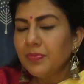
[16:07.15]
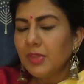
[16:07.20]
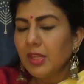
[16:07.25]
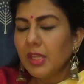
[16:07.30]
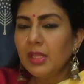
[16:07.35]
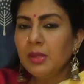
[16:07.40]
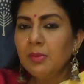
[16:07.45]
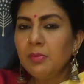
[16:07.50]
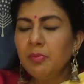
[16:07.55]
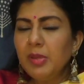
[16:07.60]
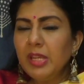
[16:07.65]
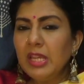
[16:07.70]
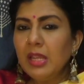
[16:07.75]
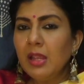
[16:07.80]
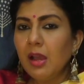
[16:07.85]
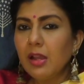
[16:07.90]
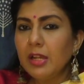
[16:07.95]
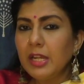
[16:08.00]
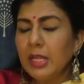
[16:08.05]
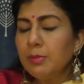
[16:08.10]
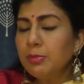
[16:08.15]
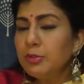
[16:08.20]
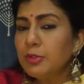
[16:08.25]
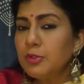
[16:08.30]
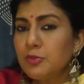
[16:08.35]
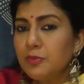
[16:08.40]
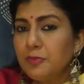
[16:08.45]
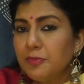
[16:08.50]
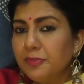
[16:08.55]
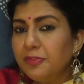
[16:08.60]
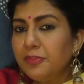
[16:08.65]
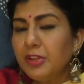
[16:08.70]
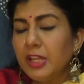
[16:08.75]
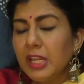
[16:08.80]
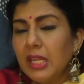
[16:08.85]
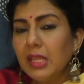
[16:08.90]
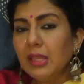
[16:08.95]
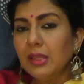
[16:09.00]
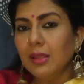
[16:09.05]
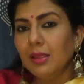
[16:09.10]
in being unable to
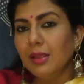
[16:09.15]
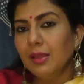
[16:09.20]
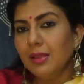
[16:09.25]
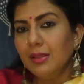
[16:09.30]
free